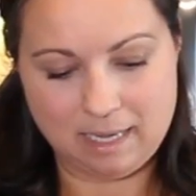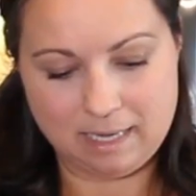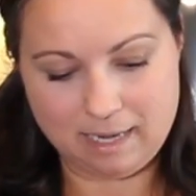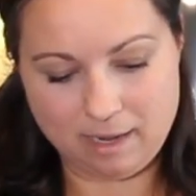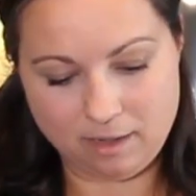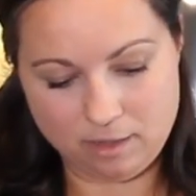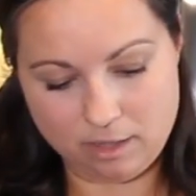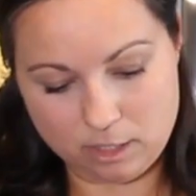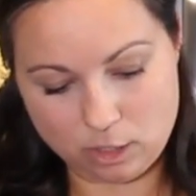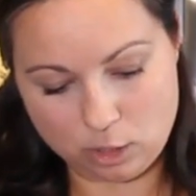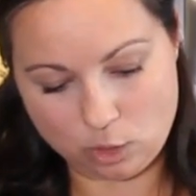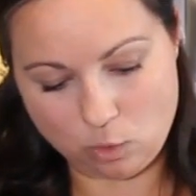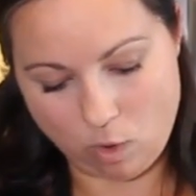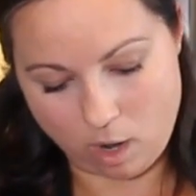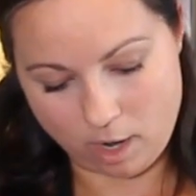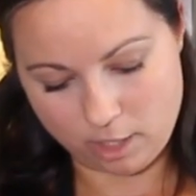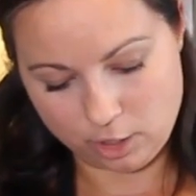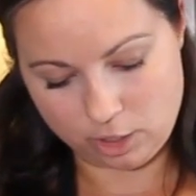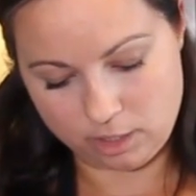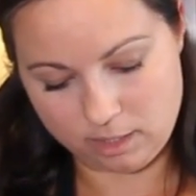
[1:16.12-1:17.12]
Now the
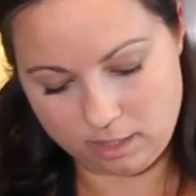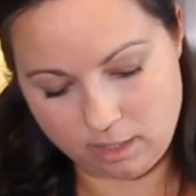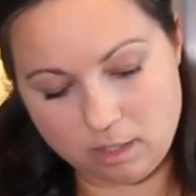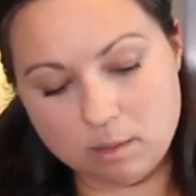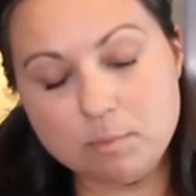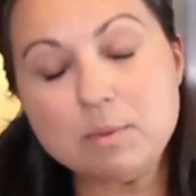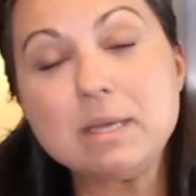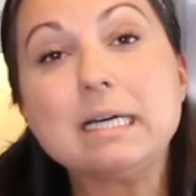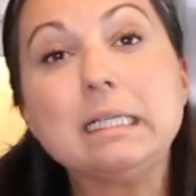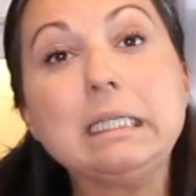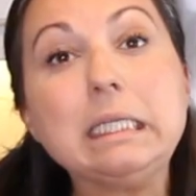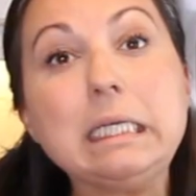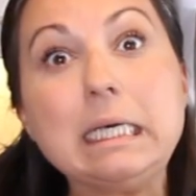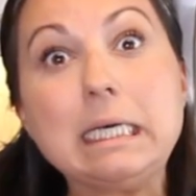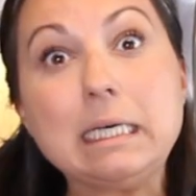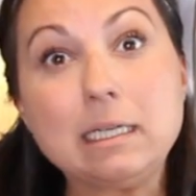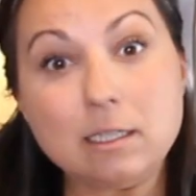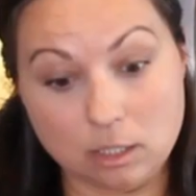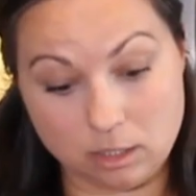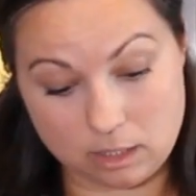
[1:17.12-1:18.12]
squash is gonna be a
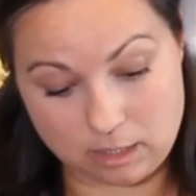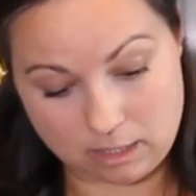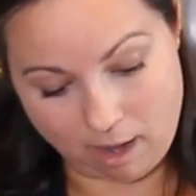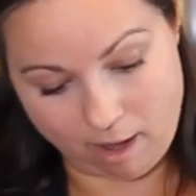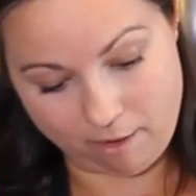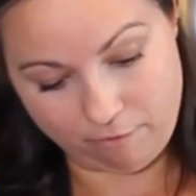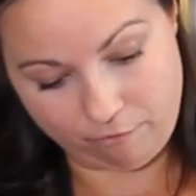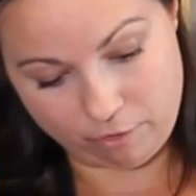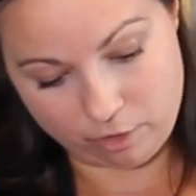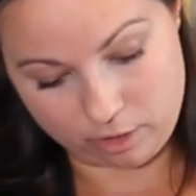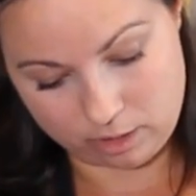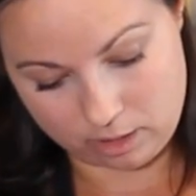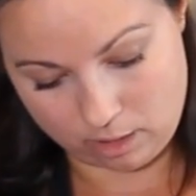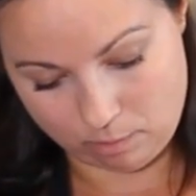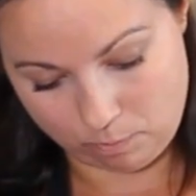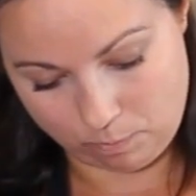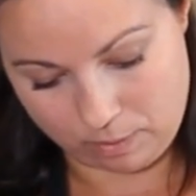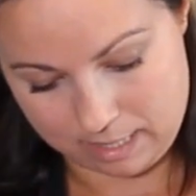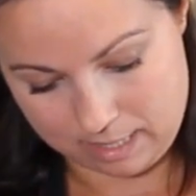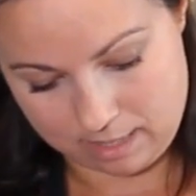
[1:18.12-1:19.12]
little tougher to
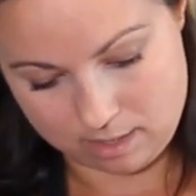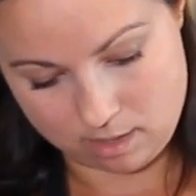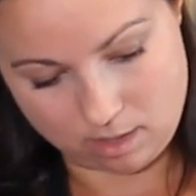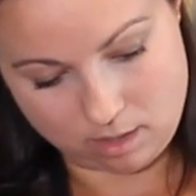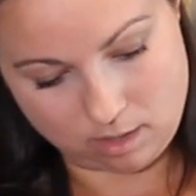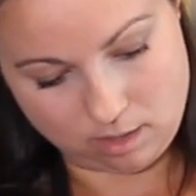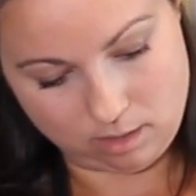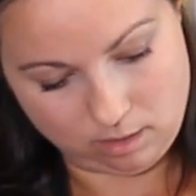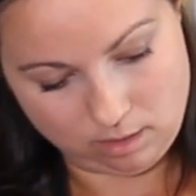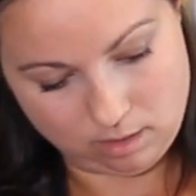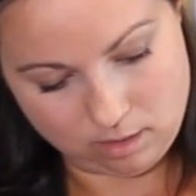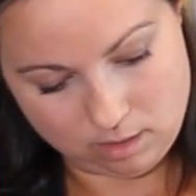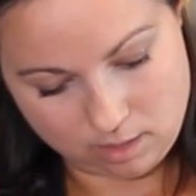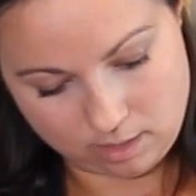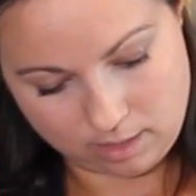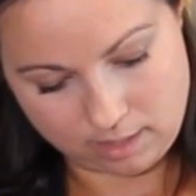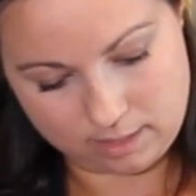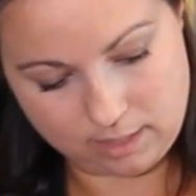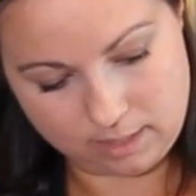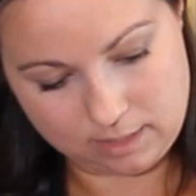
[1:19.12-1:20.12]
peel
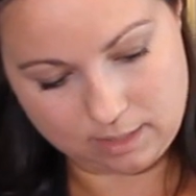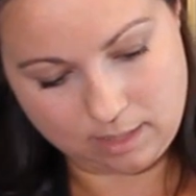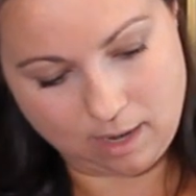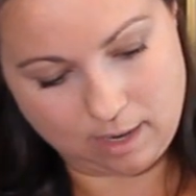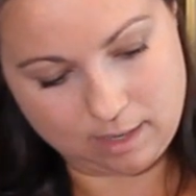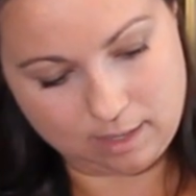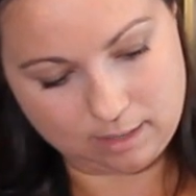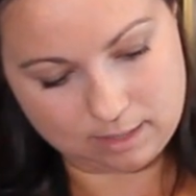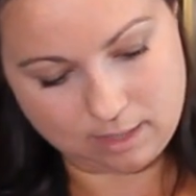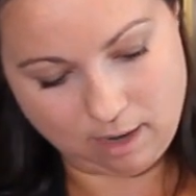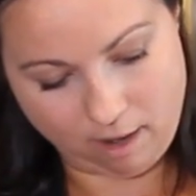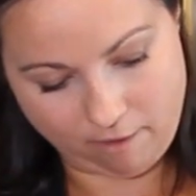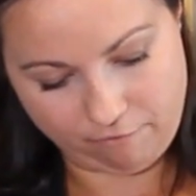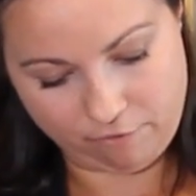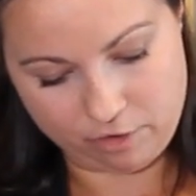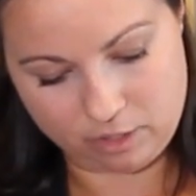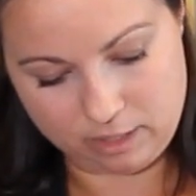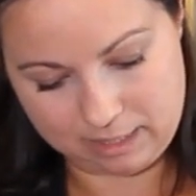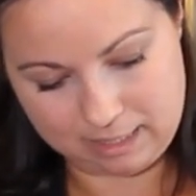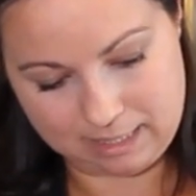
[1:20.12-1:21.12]
because it's got a
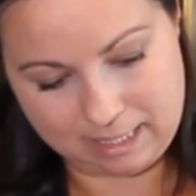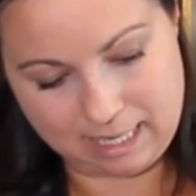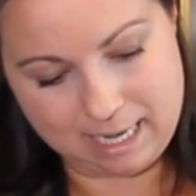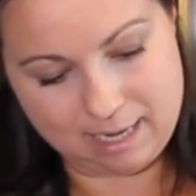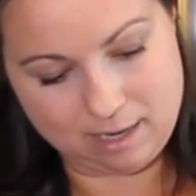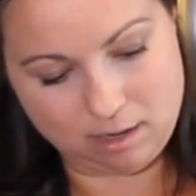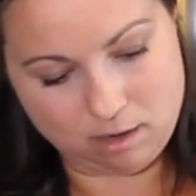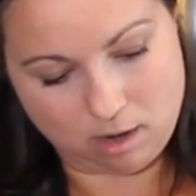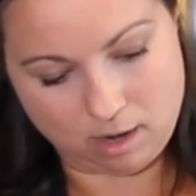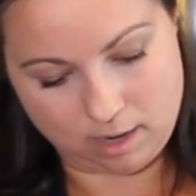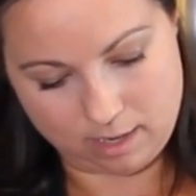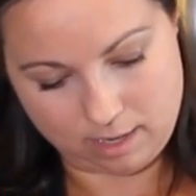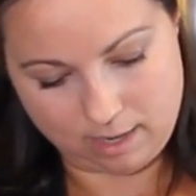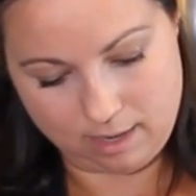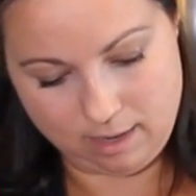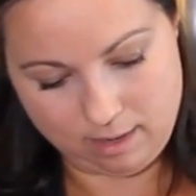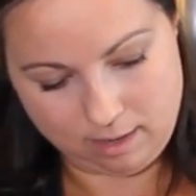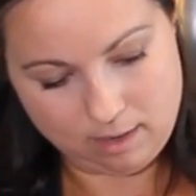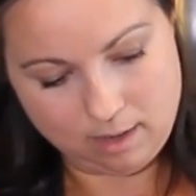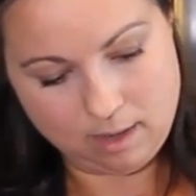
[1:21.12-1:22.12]
tougher skin on
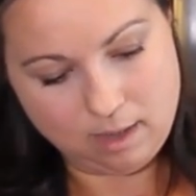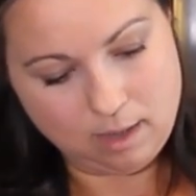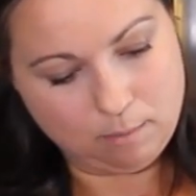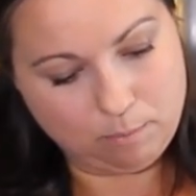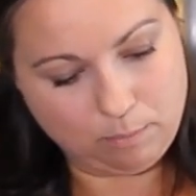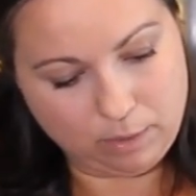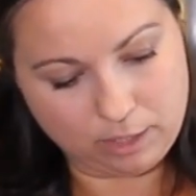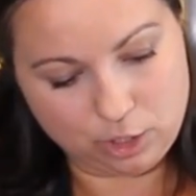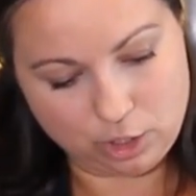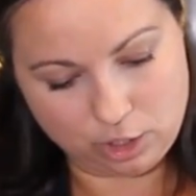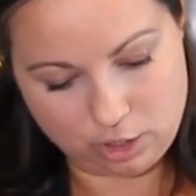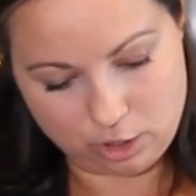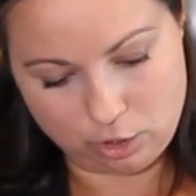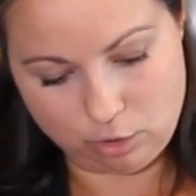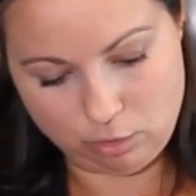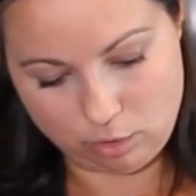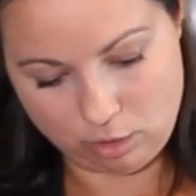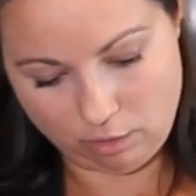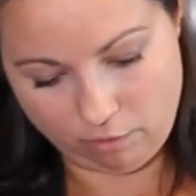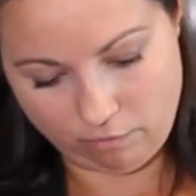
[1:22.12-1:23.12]
it, but just
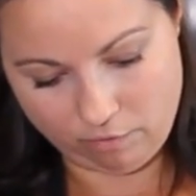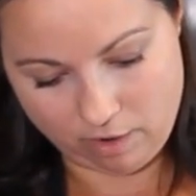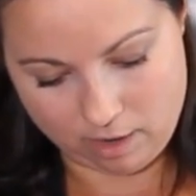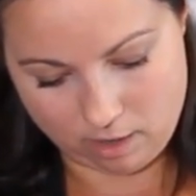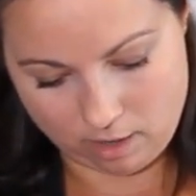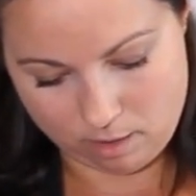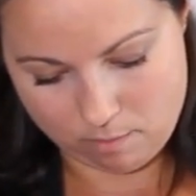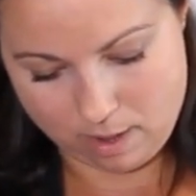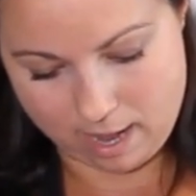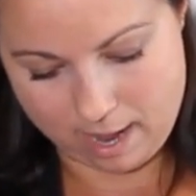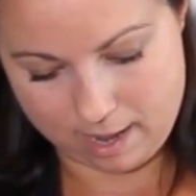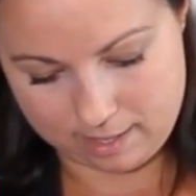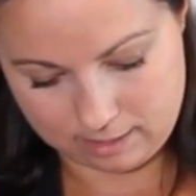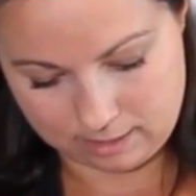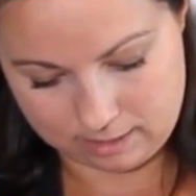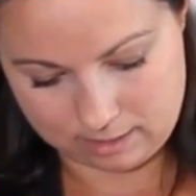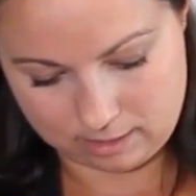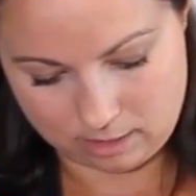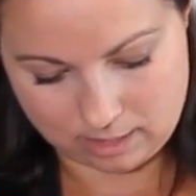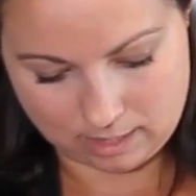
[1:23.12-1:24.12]
do your very
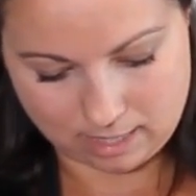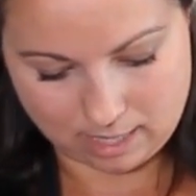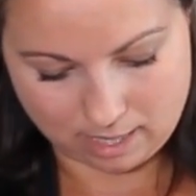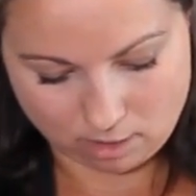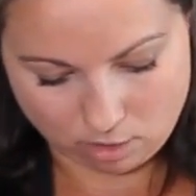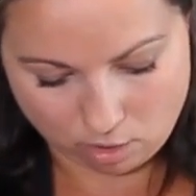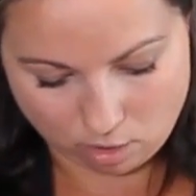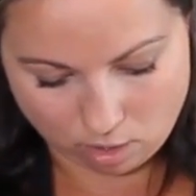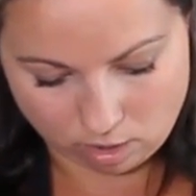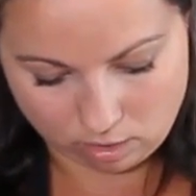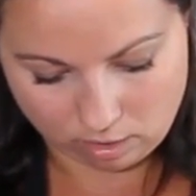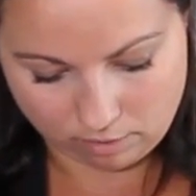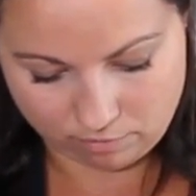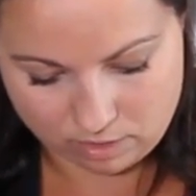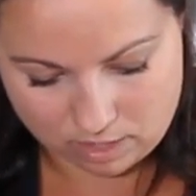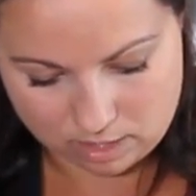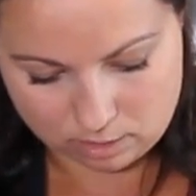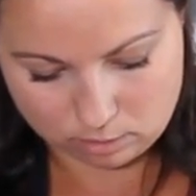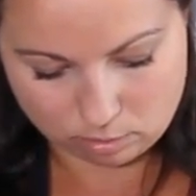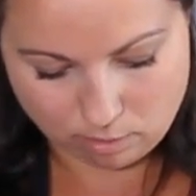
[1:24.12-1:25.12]
best to get all of
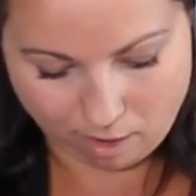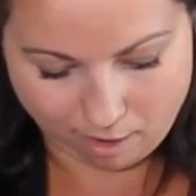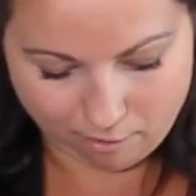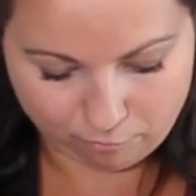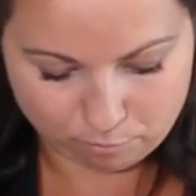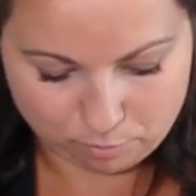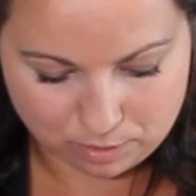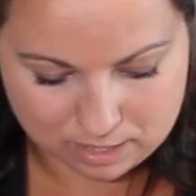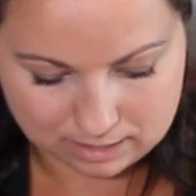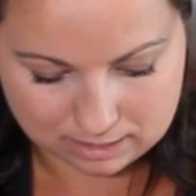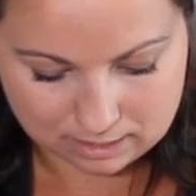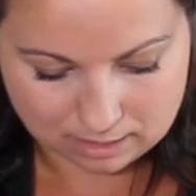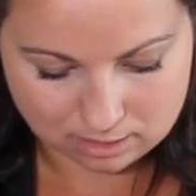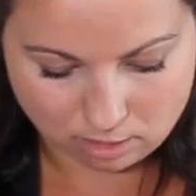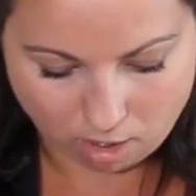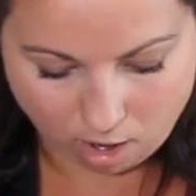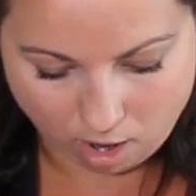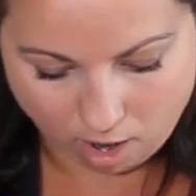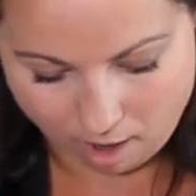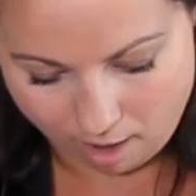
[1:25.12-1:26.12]
these rough pieces
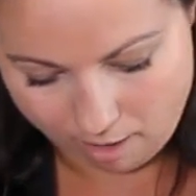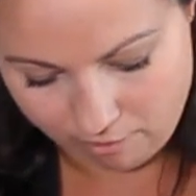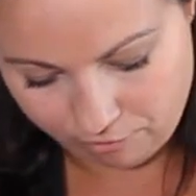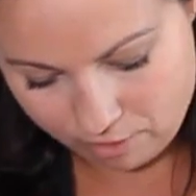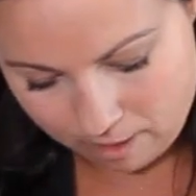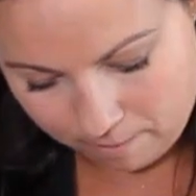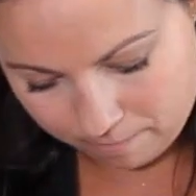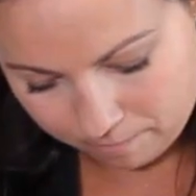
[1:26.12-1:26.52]
off